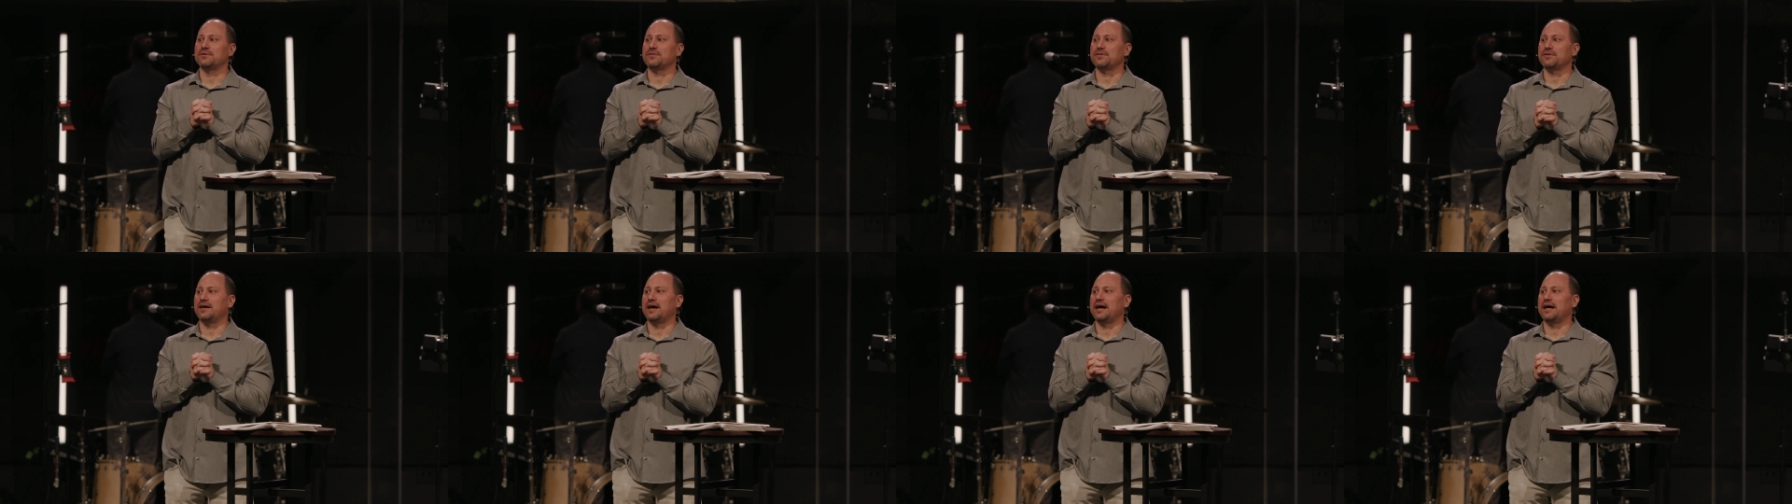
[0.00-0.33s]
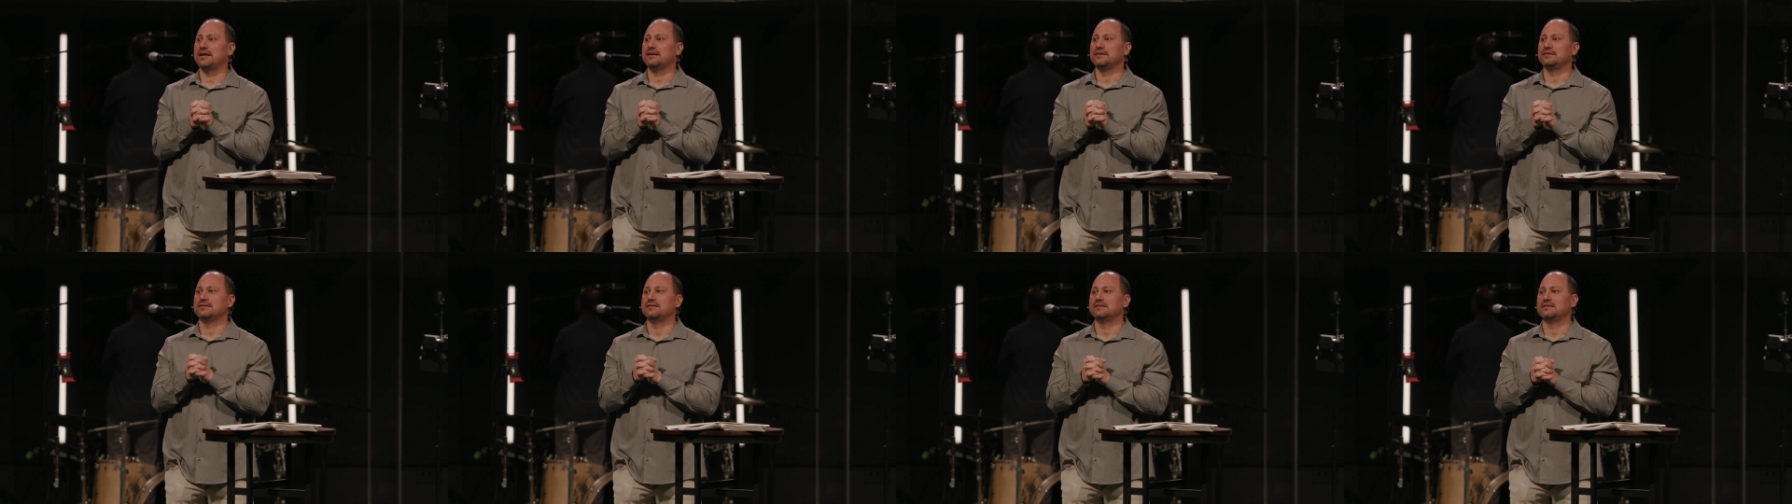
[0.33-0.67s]
thought,
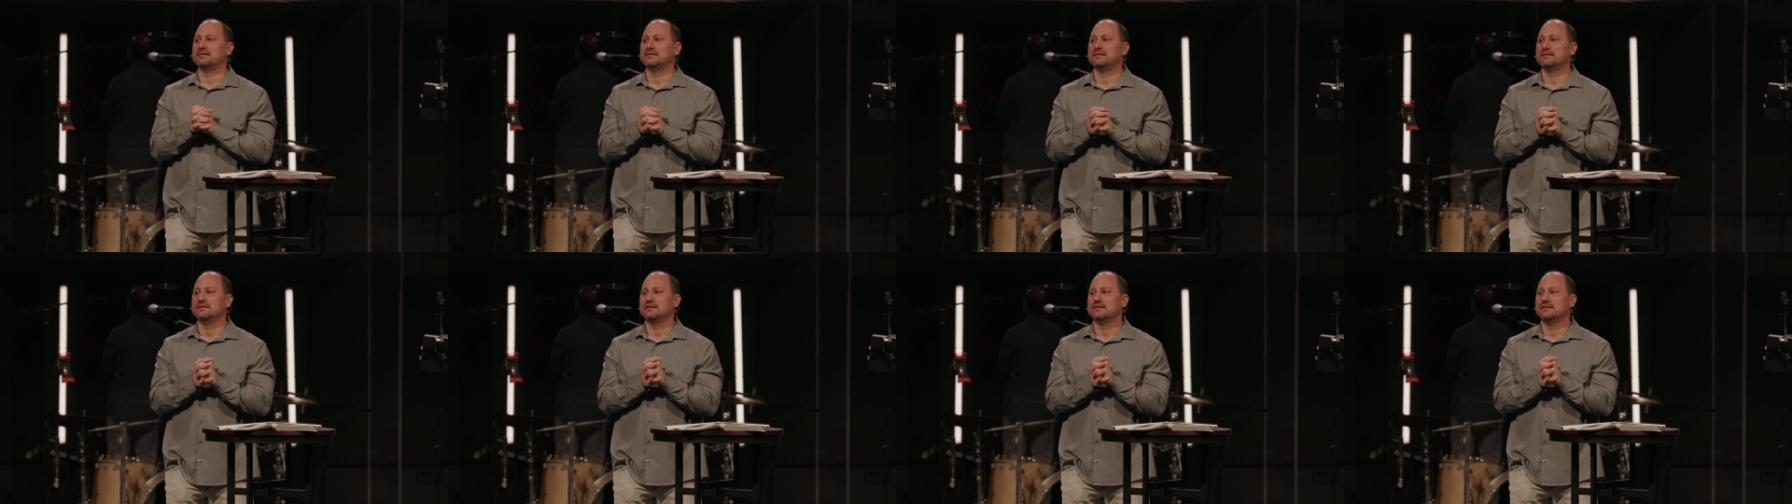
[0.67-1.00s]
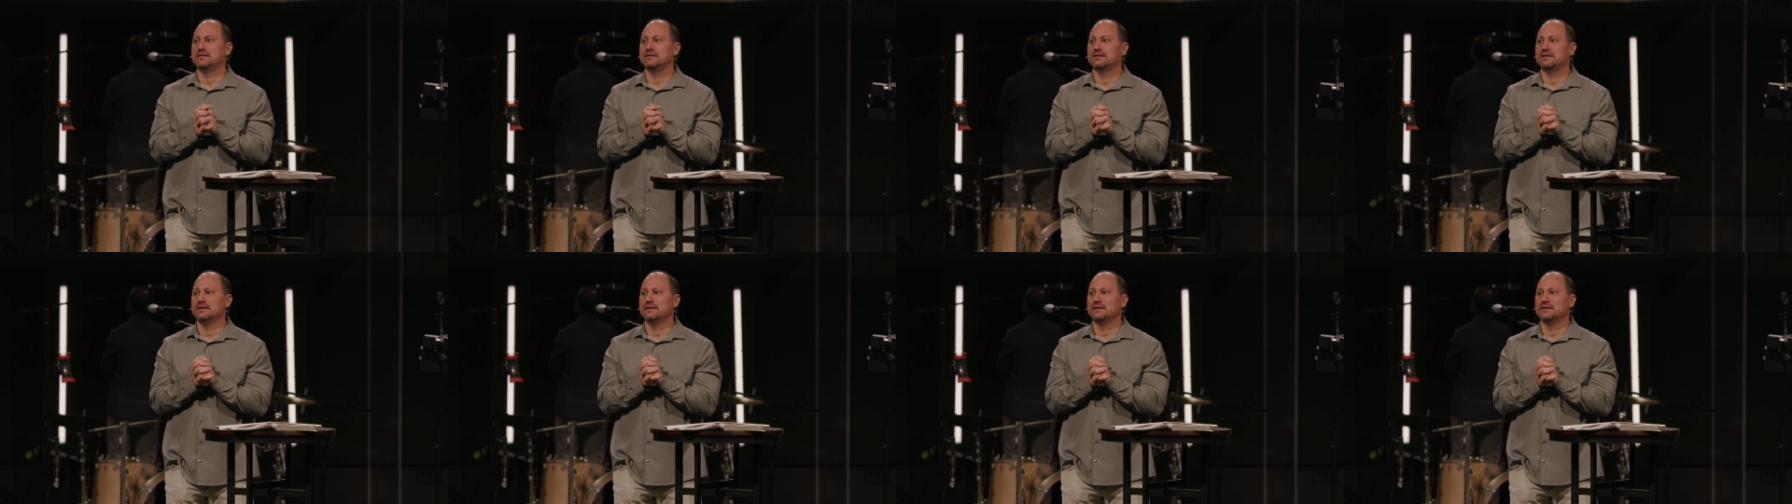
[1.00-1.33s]

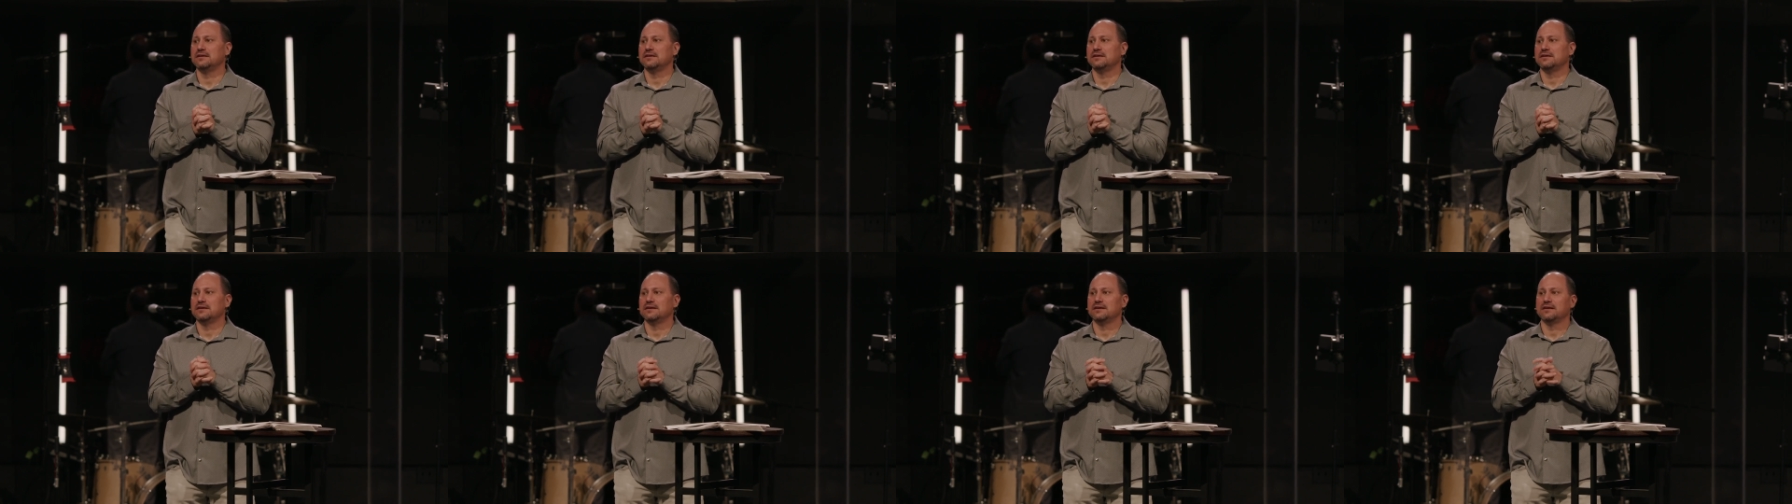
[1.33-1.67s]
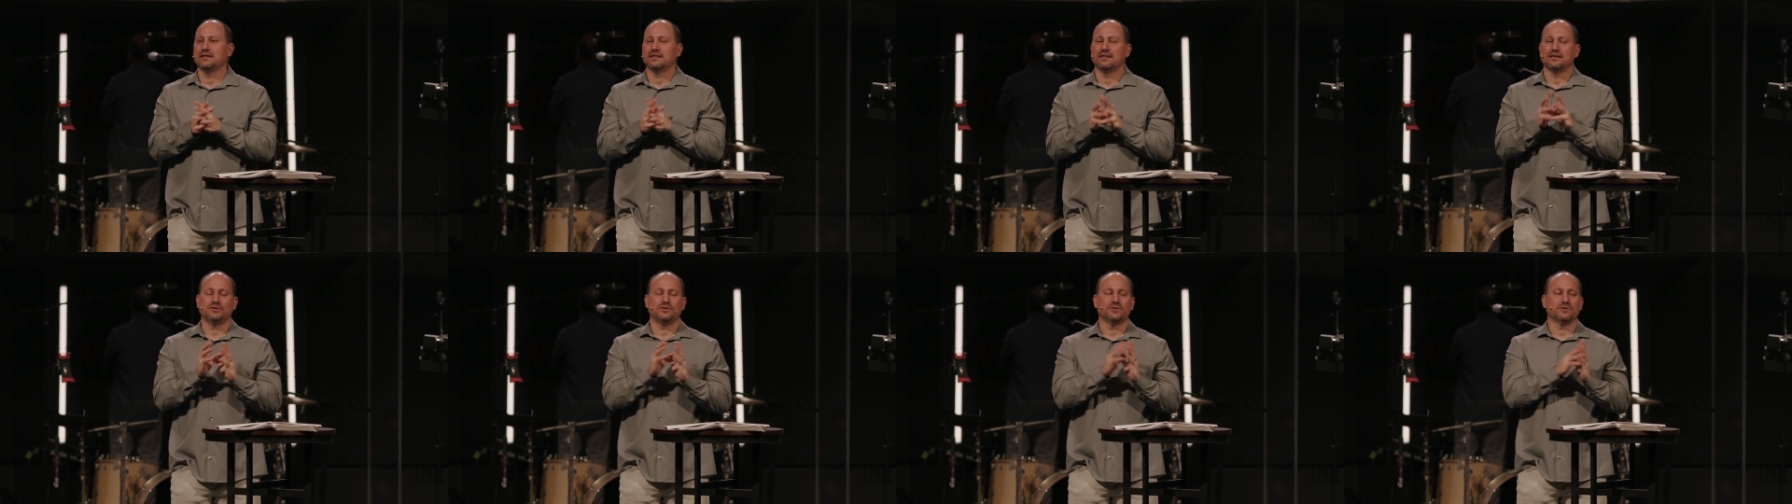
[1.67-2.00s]

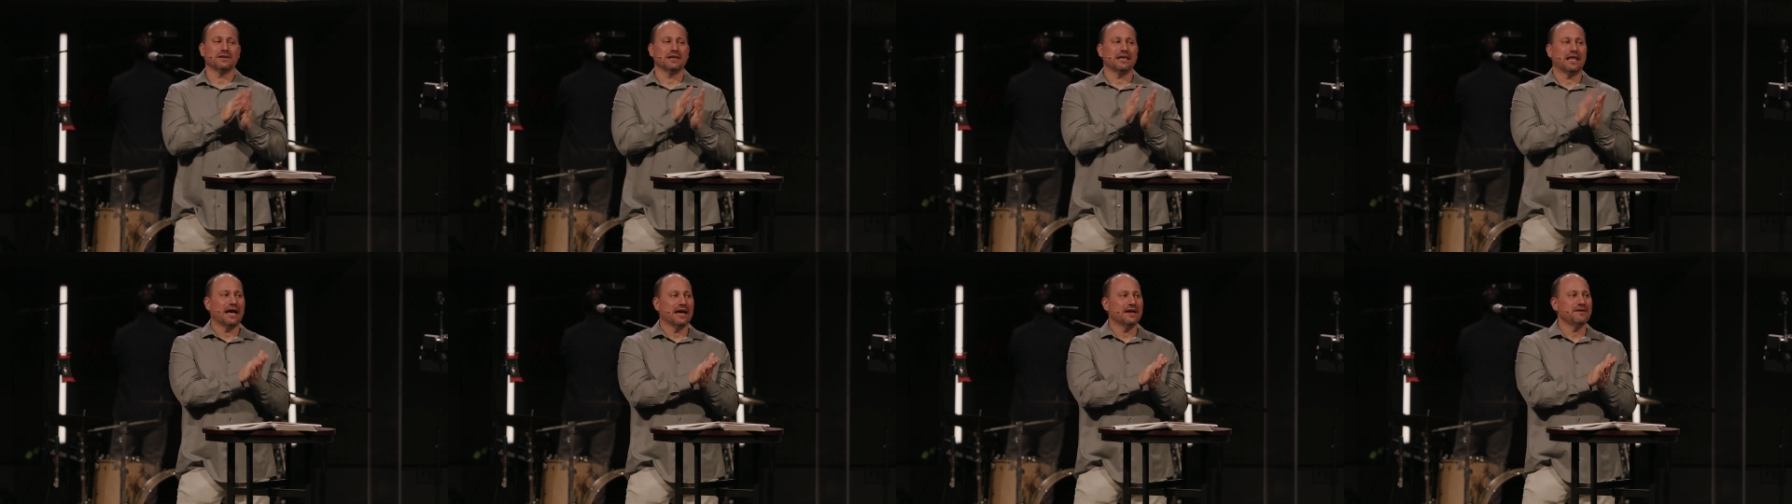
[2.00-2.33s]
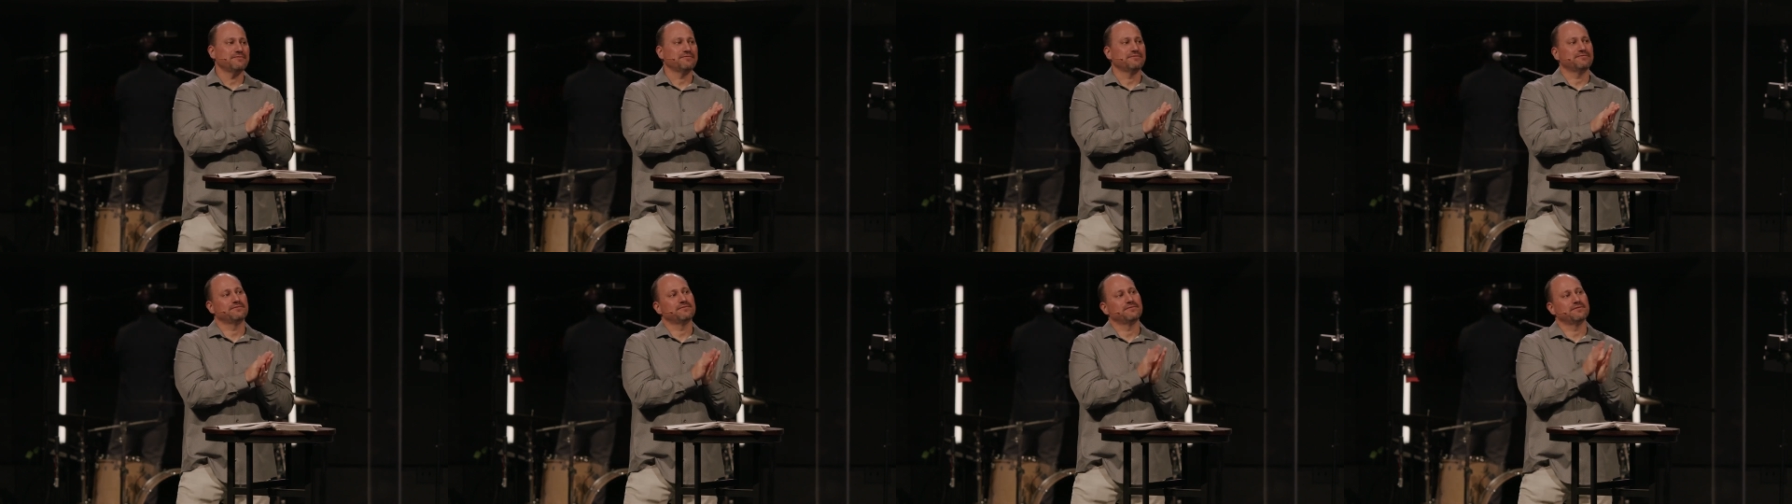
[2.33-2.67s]
that your
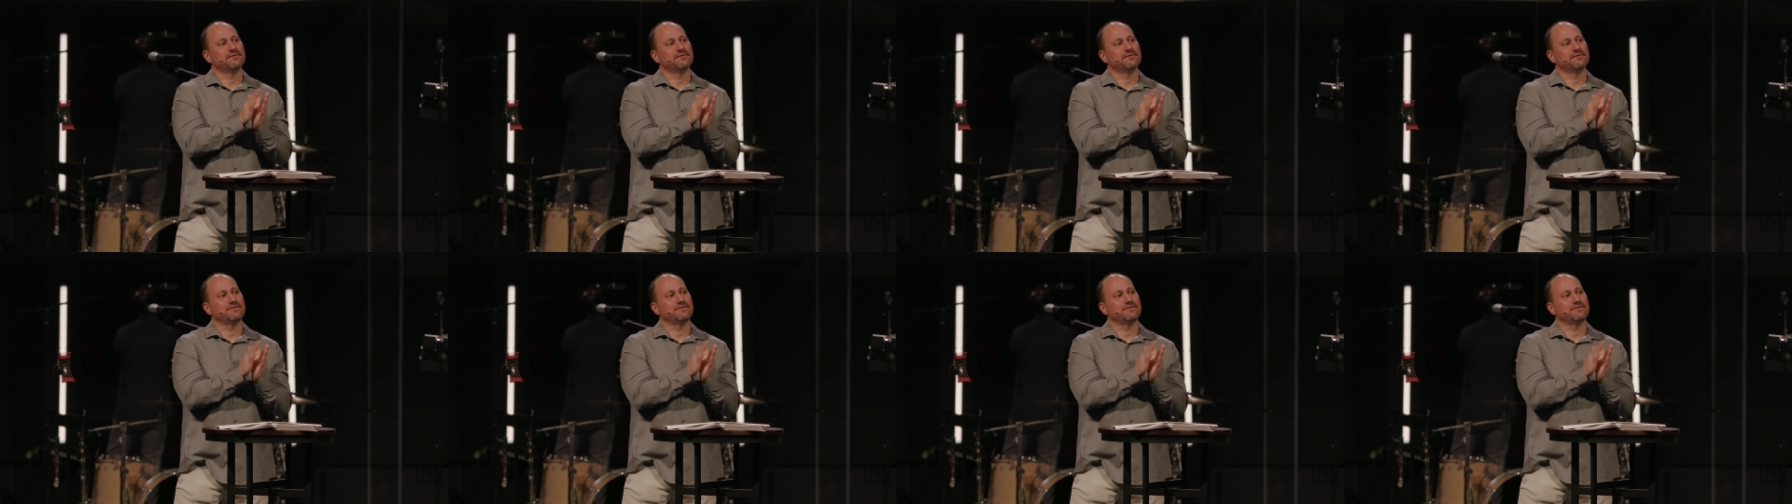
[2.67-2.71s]
life